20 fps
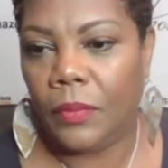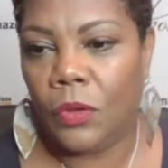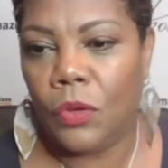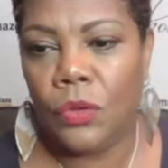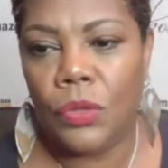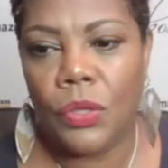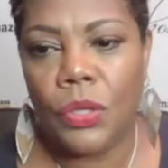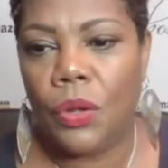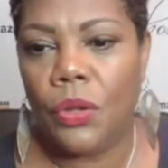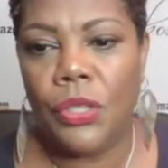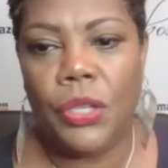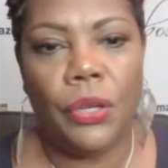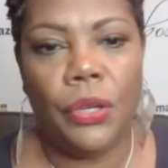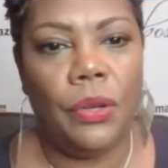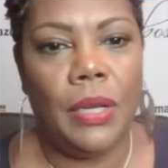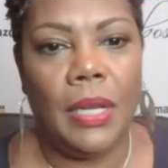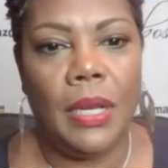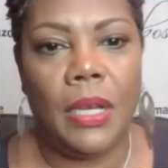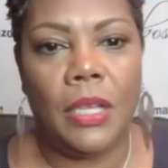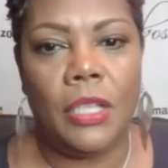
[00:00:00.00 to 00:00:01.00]
Who told you
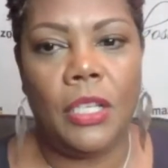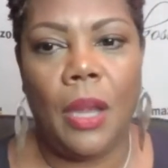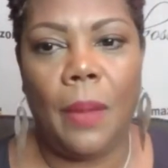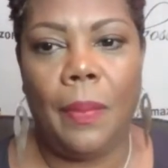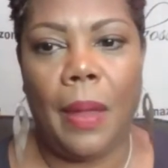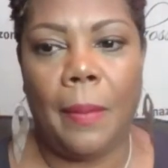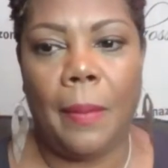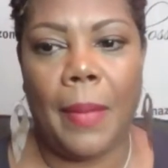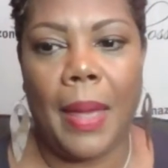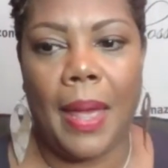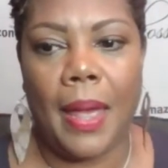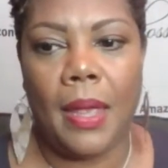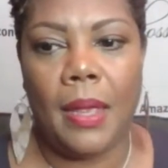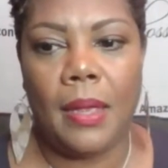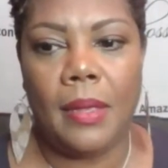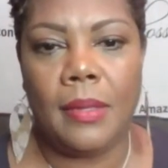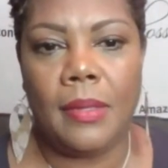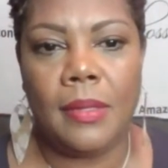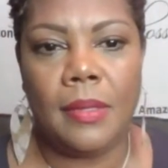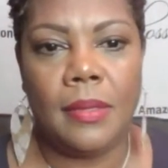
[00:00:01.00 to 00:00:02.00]
you needed shipping
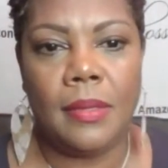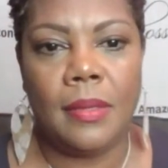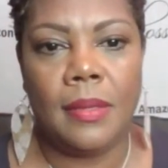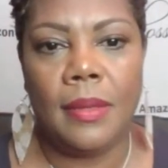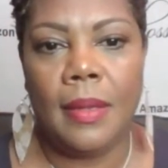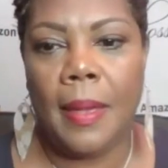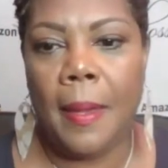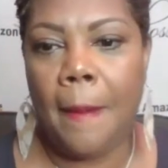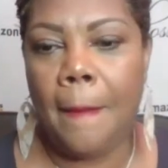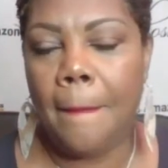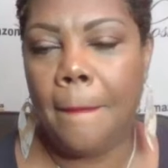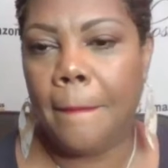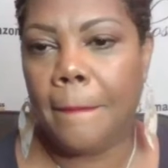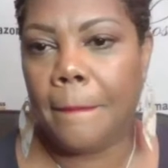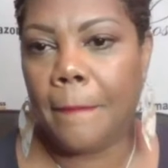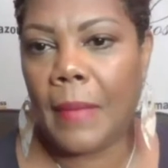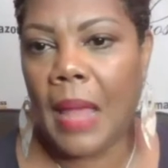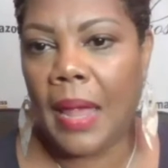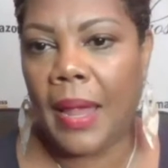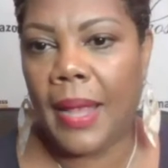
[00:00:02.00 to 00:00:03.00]
bags?
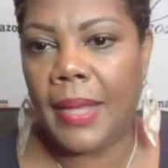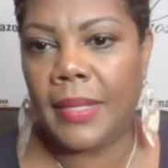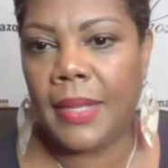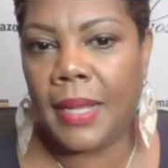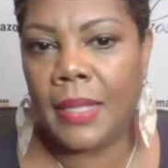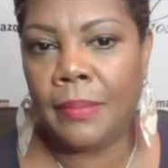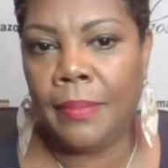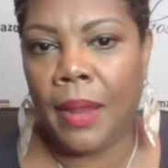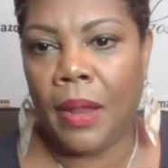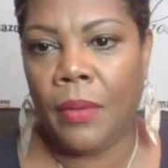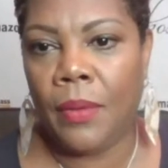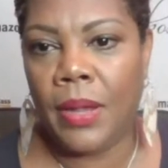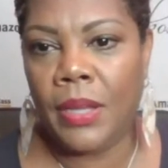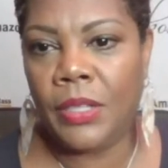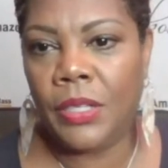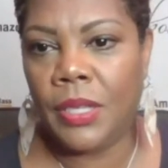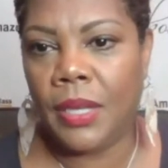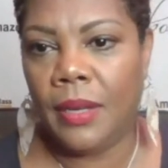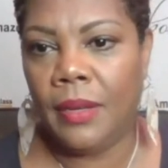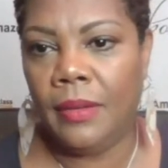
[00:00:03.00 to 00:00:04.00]
I guess that's my
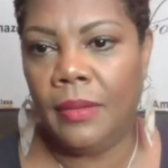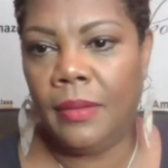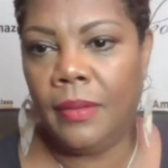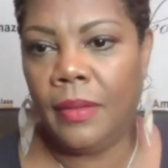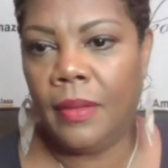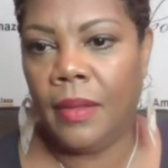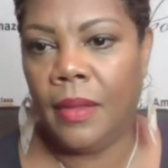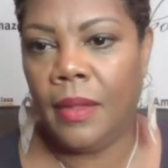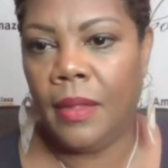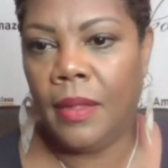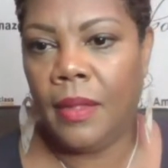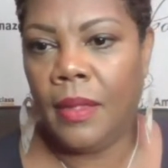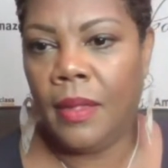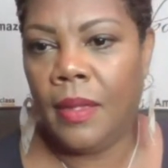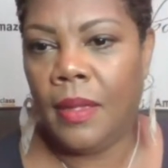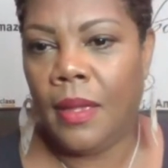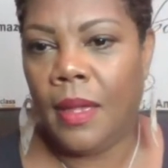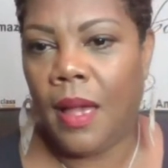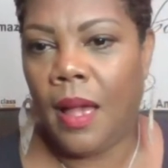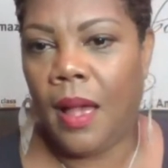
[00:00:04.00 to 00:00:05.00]
question.
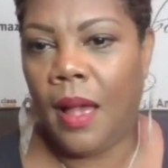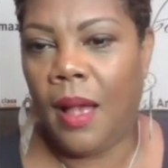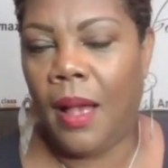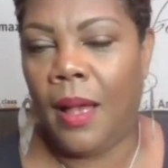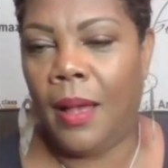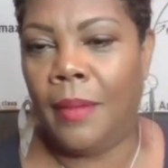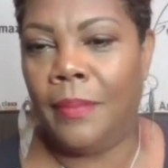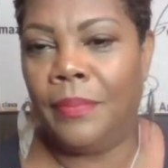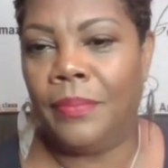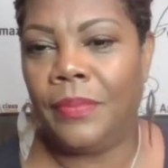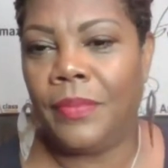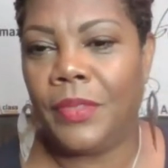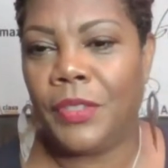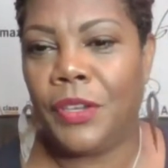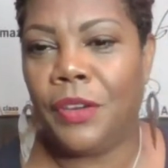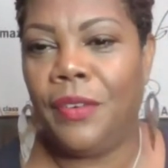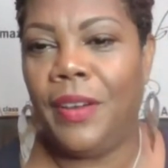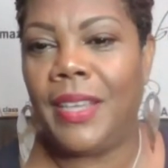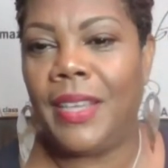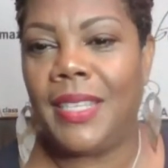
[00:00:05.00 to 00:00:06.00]

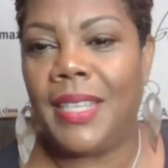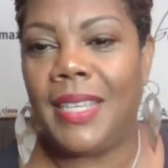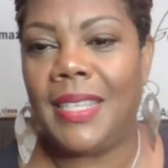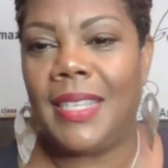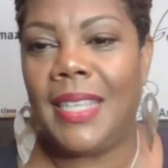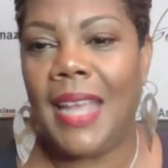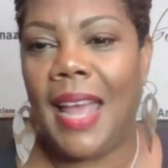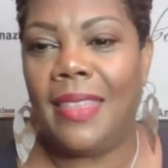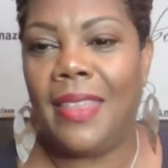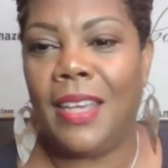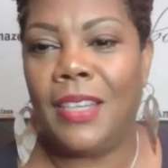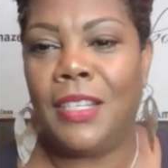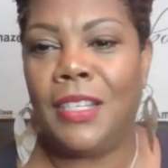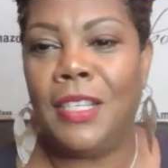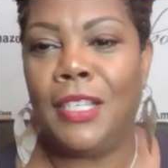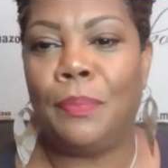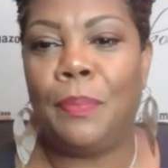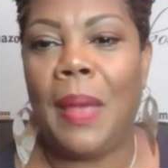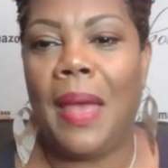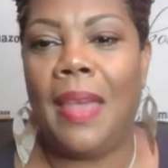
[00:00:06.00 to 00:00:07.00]
Teresa said that
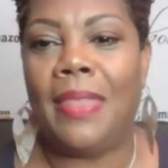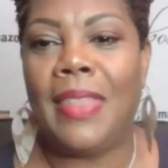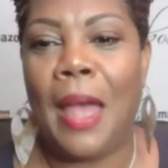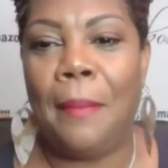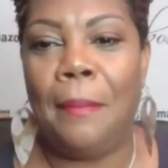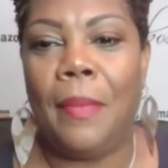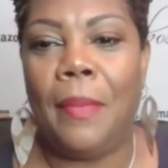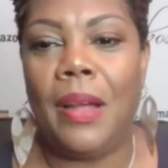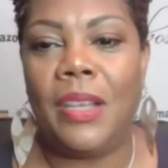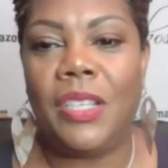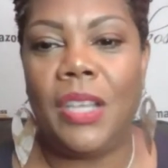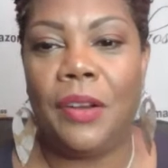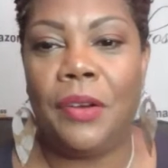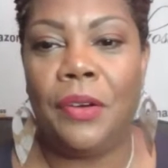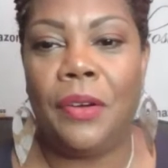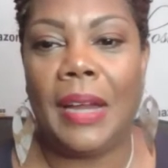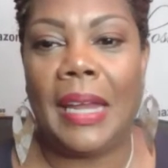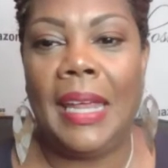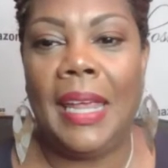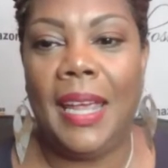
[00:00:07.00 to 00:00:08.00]
she spent that much on
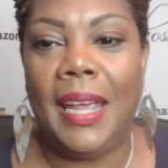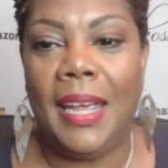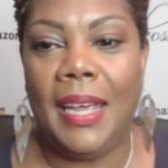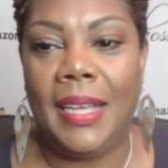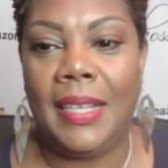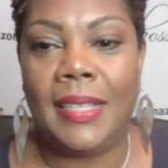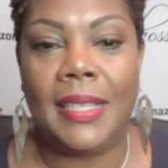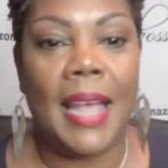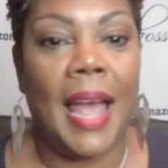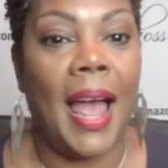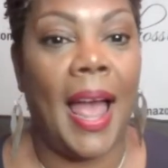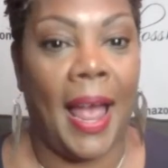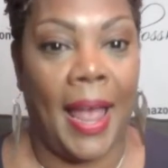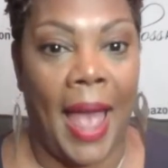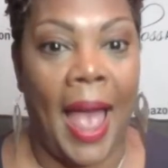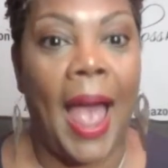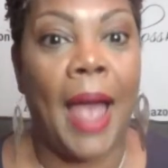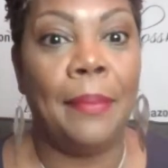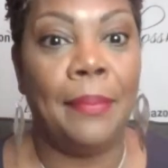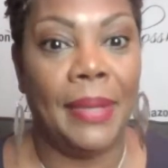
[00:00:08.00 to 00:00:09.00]
her kids.
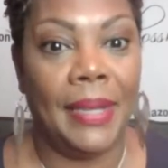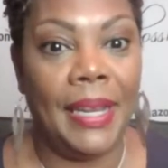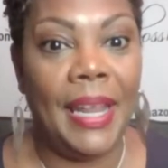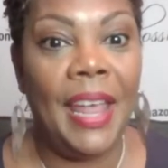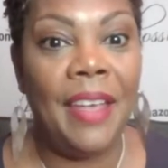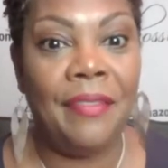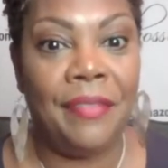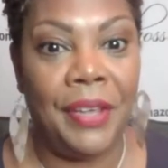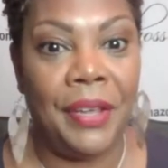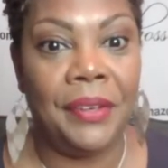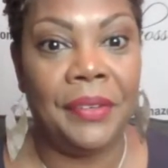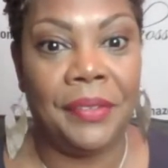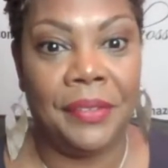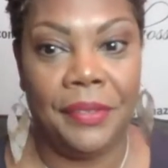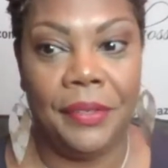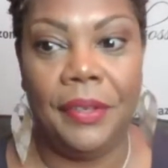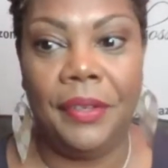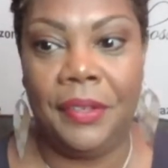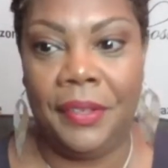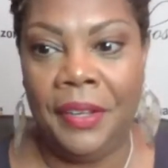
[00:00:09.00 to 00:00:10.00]
I believe you.
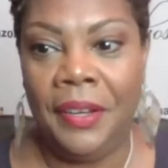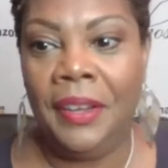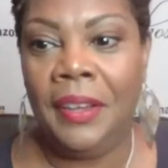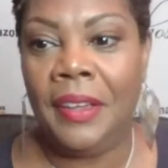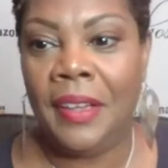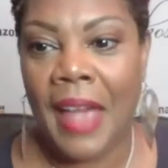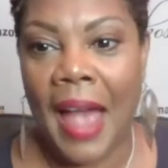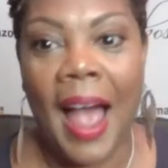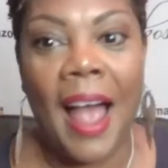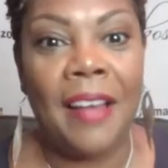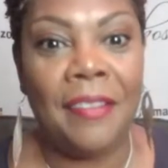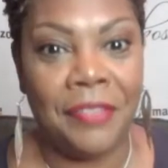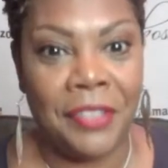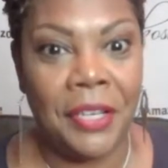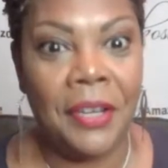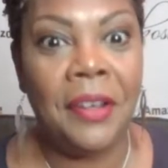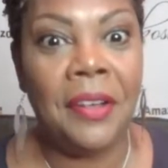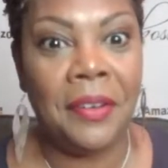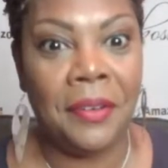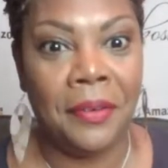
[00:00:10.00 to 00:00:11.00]
I have
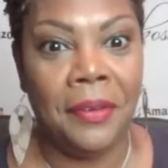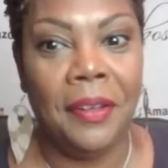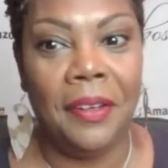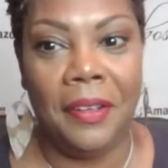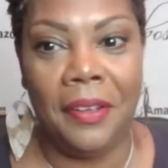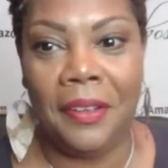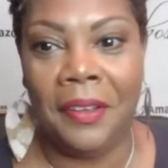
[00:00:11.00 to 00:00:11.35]
too.